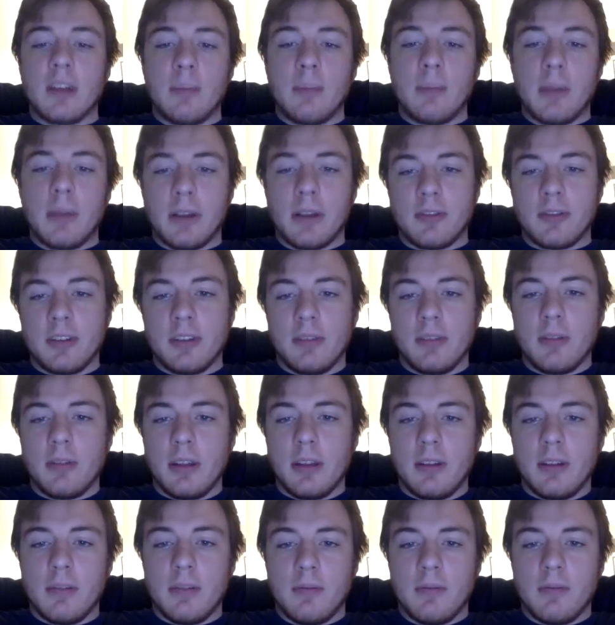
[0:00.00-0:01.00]
up actually
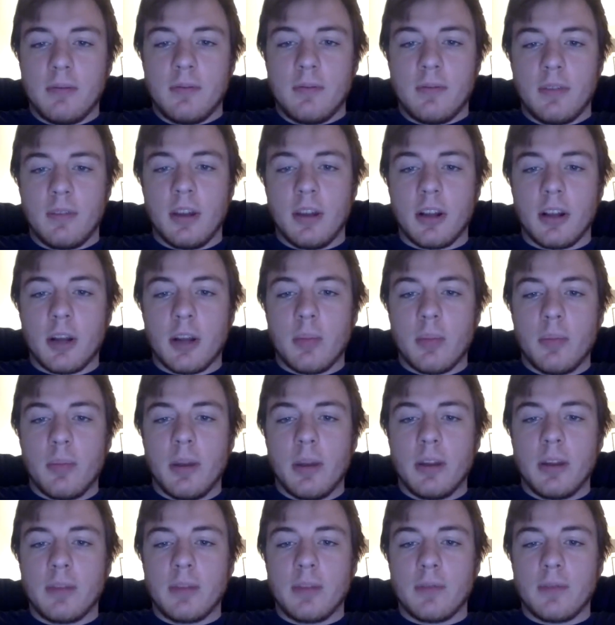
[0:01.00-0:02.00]
in a couple
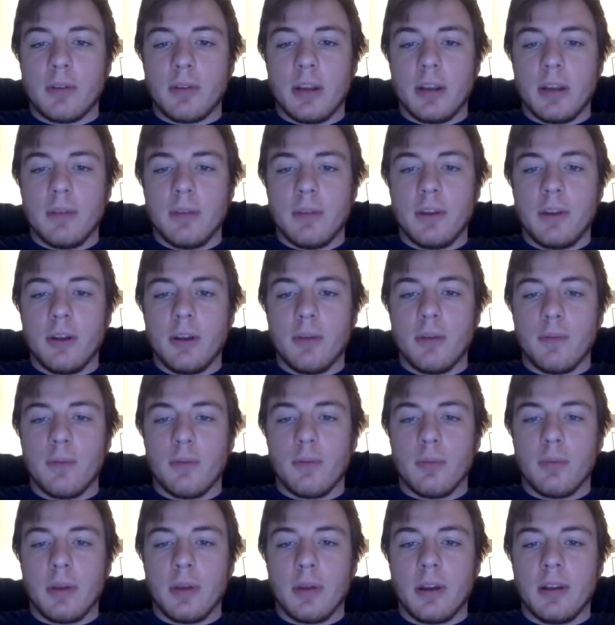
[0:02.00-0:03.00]
minutes in video
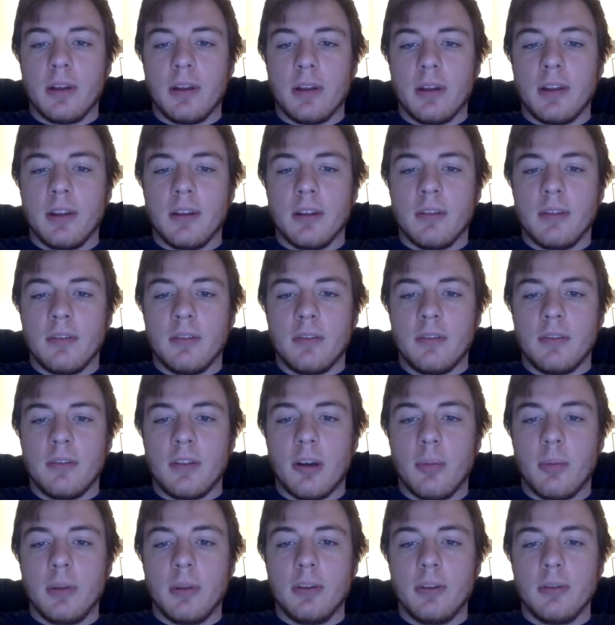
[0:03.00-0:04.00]
format, and then
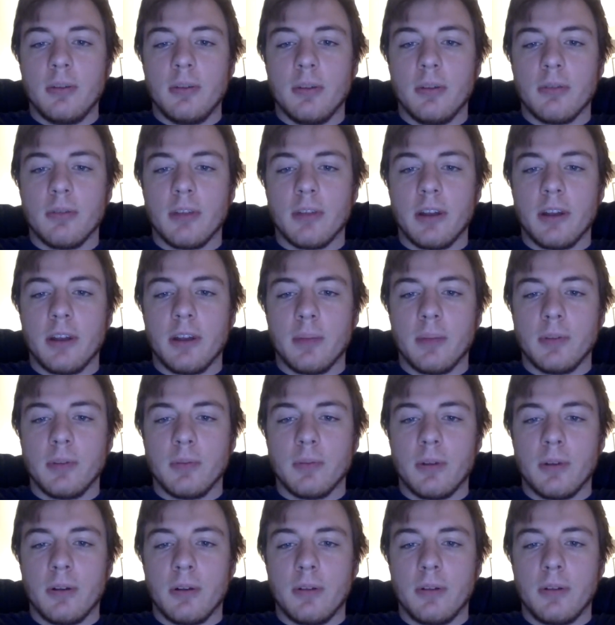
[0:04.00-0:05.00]
I'll be doing a write up as
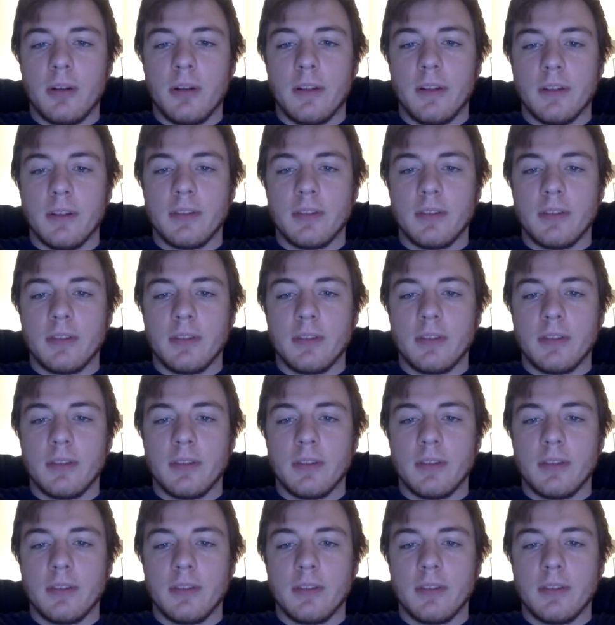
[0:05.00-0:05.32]
well on the